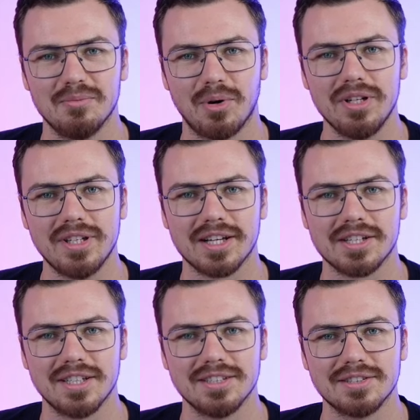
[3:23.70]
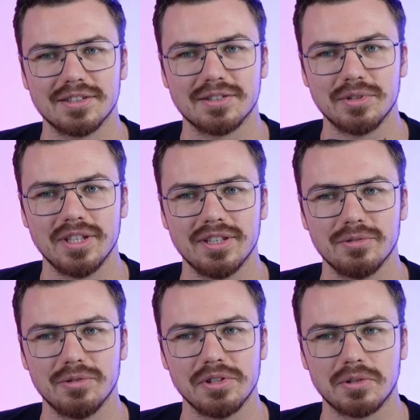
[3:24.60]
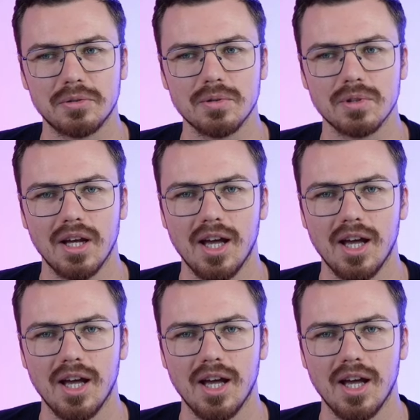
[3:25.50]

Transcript: point actually. It's really, really cool.